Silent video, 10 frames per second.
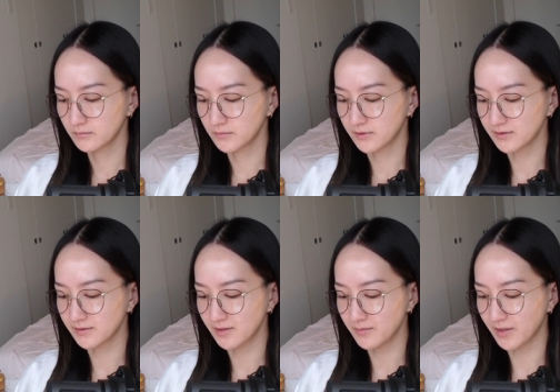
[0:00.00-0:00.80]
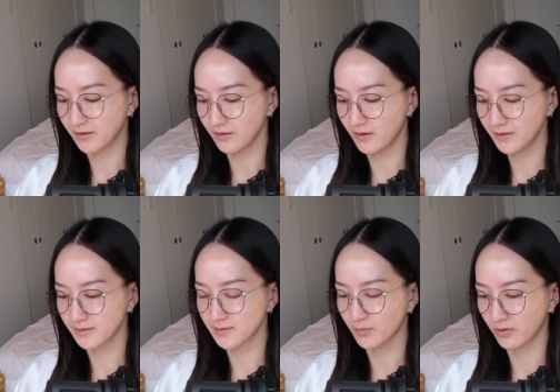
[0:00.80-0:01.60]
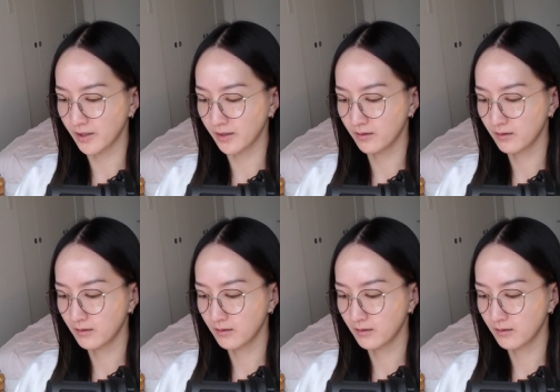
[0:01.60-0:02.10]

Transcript: Doesn't seem like a lot this morning.